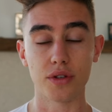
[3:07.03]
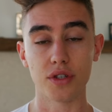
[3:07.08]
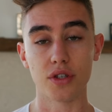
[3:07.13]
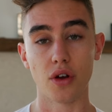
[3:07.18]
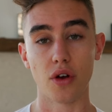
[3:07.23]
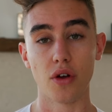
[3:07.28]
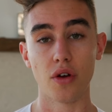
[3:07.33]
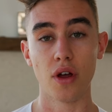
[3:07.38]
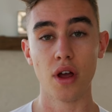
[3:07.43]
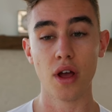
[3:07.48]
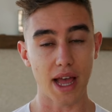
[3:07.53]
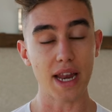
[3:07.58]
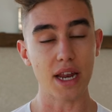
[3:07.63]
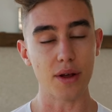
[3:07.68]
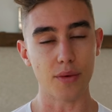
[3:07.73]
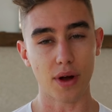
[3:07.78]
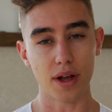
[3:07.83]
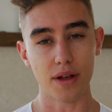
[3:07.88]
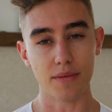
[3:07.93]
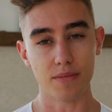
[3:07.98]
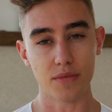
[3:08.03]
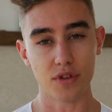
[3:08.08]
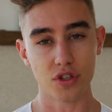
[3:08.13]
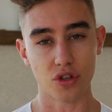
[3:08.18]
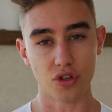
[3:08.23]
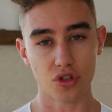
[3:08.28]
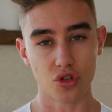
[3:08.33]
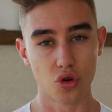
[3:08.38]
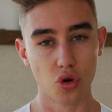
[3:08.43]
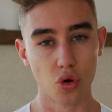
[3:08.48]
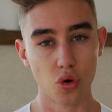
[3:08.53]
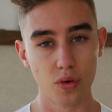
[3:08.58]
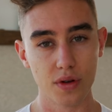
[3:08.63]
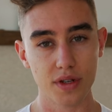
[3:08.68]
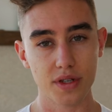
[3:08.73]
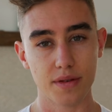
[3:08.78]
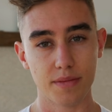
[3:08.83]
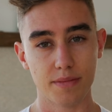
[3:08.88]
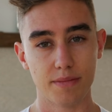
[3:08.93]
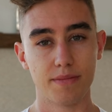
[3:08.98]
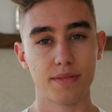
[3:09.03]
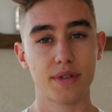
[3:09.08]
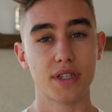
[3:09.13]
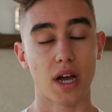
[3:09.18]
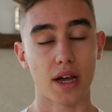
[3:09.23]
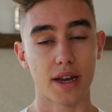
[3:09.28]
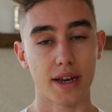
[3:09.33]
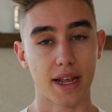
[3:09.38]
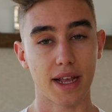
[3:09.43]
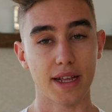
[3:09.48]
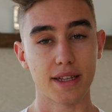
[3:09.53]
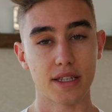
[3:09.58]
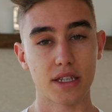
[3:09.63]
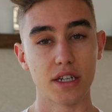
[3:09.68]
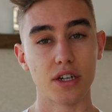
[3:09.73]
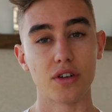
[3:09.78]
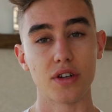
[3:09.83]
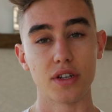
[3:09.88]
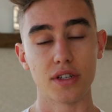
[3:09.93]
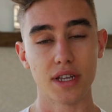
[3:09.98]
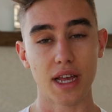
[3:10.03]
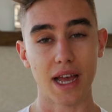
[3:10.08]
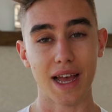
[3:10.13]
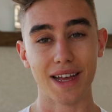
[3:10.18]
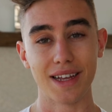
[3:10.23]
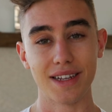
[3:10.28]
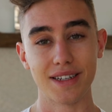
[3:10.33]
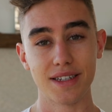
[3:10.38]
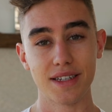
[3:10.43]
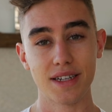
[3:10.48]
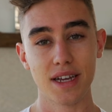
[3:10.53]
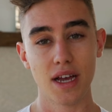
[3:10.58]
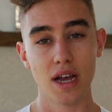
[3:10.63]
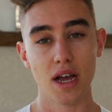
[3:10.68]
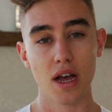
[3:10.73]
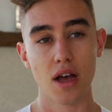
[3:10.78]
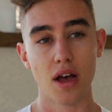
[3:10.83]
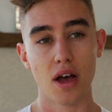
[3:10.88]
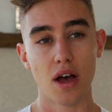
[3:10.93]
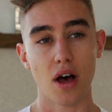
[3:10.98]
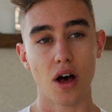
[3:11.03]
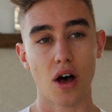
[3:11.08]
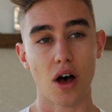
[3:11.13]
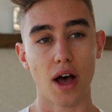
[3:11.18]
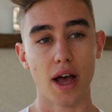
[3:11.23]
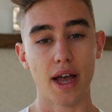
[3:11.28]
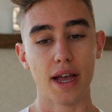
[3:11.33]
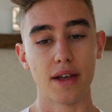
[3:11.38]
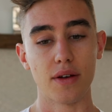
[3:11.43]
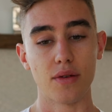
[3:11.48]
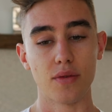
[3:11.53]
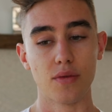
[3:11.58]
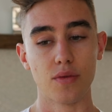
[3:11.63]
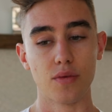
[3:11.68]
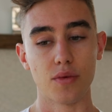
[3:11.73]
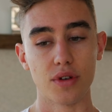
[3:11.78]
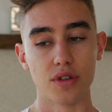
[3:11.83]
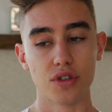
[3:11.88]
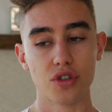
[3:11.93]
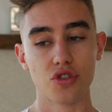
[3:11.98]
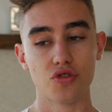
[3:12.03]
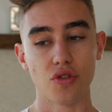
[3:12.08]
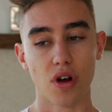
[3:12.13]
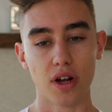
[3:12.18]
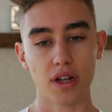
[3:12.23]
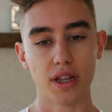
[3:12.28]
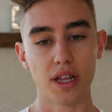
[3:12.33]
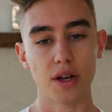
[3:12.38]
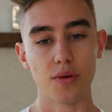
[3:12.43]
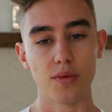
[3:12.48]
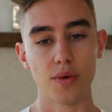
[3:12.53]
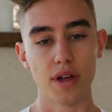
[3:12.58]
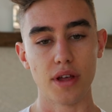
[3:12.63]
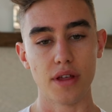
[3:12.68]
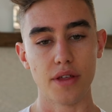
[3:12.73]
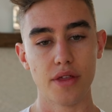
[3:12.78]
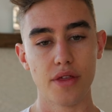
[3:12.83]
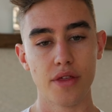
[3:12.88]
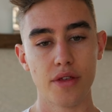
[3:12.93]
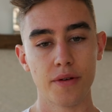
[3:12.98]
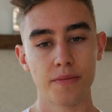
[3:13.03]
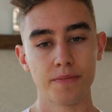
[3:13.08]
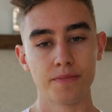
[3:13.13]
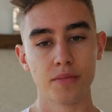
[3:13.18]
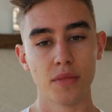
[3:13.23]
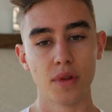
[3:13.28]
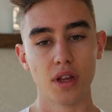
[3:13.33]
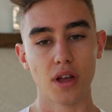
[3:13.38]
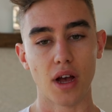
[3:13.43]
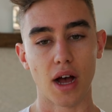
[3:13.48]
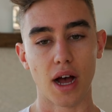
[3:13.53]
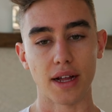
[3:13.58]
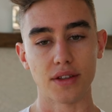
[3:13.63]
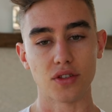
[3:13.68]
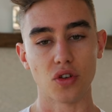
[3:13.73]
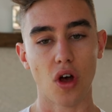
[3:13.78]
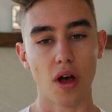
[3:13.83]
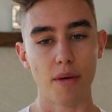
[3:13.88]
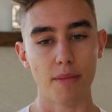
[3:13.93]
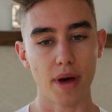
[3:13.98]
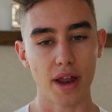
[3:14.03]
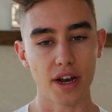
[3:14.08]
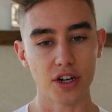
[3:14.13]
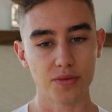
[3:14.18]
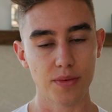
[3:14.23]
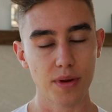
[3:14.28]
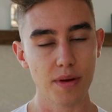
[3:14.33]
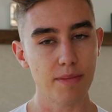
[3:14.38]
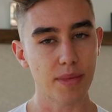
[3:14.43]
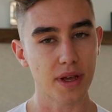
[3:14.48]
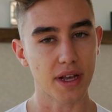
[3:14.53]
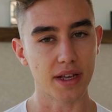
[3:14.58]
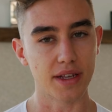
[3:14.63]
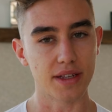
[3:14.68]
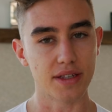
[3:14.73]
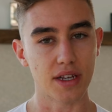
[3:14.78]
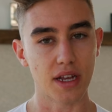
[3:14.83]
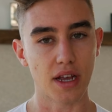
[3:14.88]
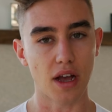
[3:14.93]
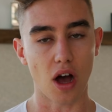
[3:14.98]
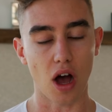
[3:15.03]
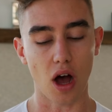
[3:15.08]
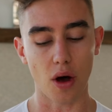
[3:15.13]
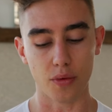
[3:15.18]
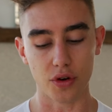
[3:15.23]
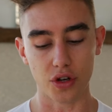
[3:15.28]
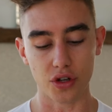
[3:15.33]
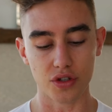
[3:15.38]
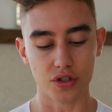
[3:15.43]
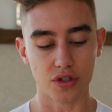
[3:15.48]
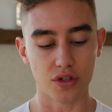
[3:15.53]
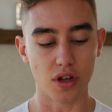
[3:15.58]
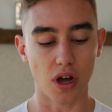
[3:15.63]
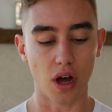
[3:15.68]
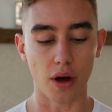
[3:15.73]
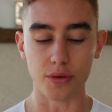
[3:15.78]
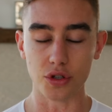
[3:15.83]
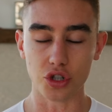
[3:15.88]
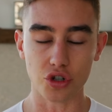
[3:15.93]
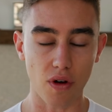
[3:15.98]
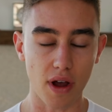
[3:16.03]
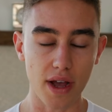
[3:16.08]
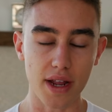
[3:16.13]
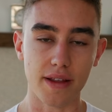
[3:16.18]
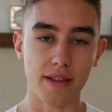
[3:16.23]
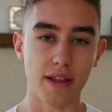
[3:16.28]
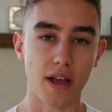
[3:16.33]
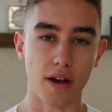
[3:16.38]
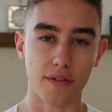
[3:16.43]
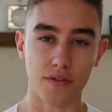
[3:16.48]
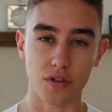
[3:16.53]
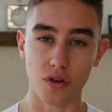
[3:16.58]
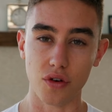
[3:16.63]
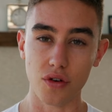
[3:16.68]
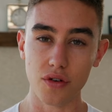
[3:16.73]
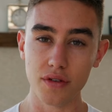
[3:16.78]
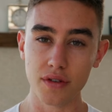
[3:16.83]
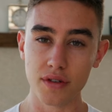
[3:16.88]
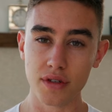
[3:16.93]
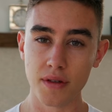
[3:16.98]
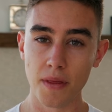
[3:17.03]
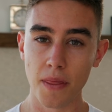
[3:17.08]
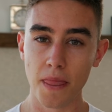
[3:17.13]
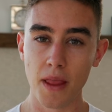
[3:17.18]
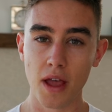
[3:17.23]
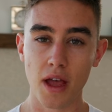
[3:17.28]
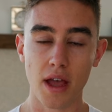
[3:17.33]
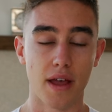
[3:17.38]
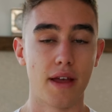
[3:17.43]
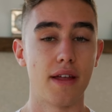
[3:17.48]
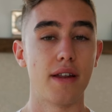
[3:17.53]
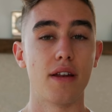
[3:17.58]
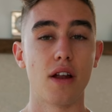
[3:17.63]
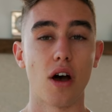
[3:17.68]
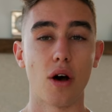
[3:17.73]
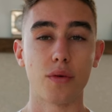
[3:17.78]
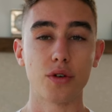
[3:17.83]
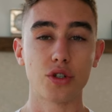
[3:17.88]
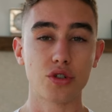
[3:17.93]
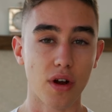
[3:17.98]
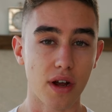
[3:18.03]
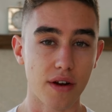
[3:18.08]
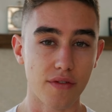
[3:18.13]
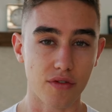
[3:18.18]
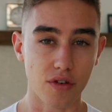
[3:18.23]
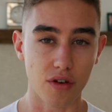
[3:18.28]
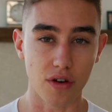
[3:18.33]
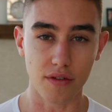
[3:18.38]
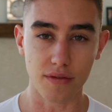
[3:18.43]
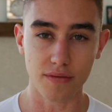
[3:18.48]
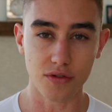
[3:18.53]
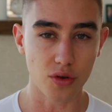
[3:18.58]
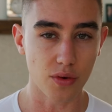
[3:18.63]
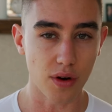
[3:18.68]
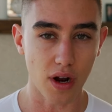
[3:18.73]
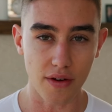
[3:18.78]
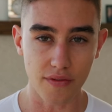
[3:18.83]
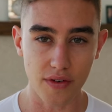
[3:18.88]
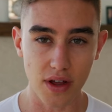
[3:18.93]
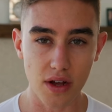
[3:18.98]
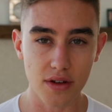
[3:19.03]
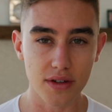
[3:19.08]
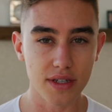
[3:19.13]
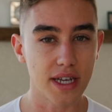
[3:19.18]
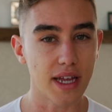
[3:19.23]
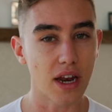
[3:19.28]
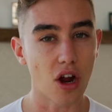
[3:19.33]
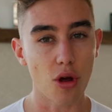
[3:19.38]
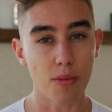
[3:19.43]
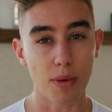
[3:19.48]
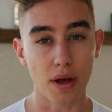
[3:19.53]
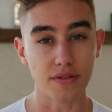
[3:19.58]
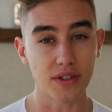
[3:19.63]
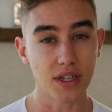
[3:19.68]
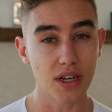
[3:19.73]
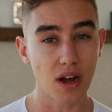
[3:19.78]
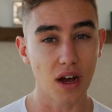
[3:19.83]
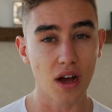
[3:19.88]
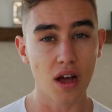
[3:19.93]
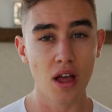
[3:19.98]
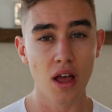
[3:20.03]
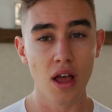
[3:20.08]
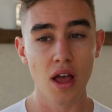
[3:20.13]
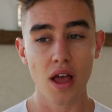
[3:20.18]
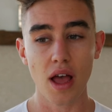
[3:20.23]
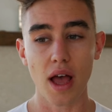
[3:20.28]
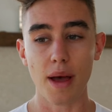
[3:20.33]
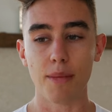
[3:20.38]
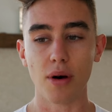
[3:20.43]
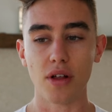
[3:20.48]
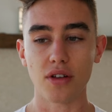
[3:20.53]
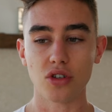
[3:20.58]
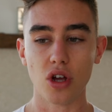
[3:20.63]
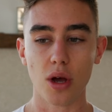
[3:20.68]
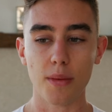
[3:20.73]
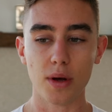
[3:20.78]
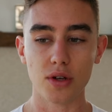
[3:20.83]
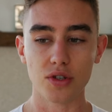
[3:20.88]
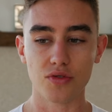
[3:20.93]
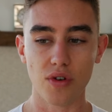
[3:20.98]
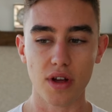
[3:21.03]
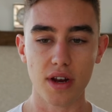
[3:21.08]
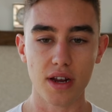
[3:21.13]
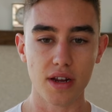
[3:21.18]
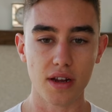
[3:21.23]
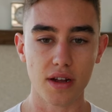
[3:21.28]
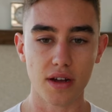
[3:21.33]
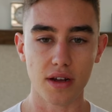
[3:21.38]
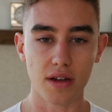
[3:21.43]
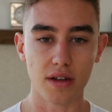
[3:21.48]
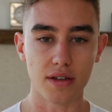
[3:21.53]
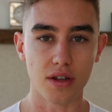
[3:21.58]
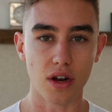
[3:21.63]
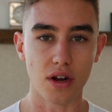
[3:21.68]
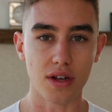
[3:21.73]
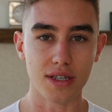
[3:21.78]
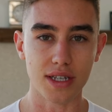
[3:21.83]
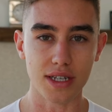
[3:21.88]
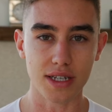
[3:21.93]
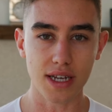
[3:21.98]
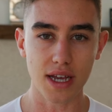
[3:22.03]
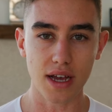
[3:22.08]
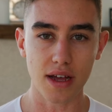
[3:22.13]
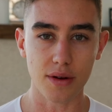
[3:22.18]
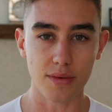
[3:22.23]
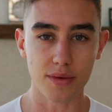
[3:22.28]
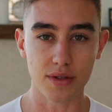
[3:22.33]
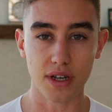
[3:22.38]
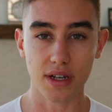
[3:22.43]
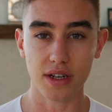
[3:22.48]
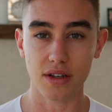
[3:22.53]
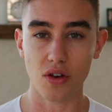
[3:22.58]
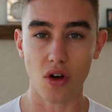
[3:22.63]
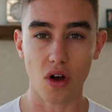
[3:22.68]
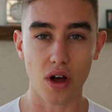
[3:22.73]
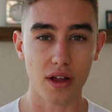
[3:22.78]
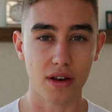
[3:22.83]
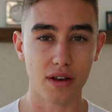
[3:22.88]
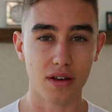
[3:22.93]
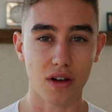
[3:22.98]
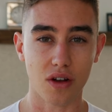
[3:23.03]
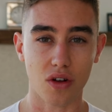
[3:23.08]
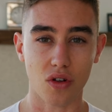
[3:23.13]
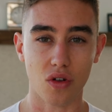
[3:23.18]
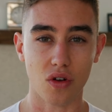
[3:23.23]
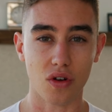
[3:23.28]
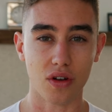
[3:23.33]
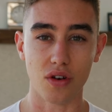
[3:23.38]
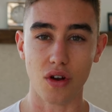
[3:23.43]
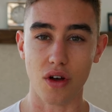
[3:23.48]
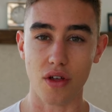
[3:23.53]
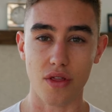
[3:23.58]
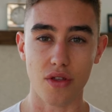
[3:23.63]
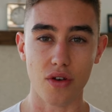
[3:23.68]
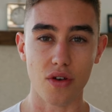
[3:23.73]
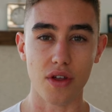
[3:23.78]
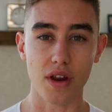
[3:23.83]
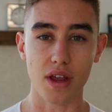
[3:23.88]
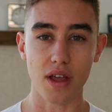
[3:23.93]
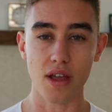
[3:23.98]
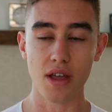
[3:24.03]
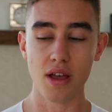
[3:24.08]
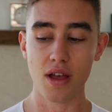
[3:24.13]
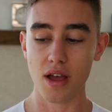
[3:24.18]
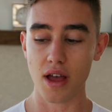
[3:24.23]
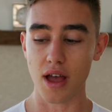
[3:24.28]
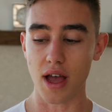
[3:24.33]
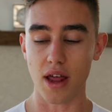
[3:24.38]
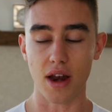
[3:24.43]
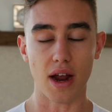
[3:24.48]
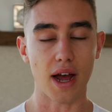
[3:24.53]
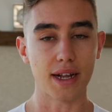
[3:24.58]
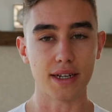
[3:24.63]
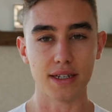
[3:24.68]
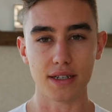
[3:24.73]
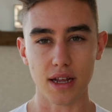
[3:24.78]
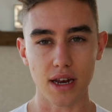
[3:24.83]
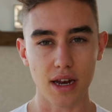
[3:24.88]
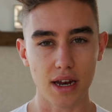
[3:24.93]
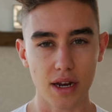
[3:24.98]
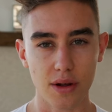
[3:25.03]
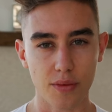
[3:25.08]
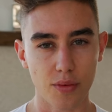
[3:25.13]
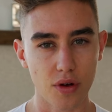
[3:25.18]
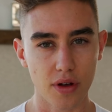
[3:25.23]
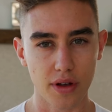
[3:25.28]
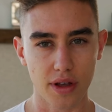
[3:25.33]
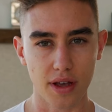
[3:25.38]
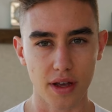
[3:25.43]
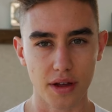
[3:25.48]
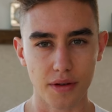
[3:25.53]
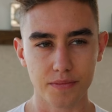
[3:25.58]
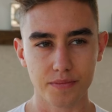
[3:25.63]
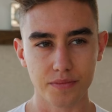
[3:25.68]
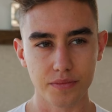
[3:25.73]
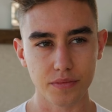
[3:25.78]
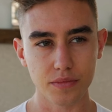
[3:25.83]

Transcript: So anyway, so school was starting to get serious, and I was struggling with time management, because I would train in the afternoons, and I would train for 2.5 hours, get home, have dinner. And by the time I was ready to, you know, sit down, it was like 9 o'clock, 9:30, and I hadn't done any work yet.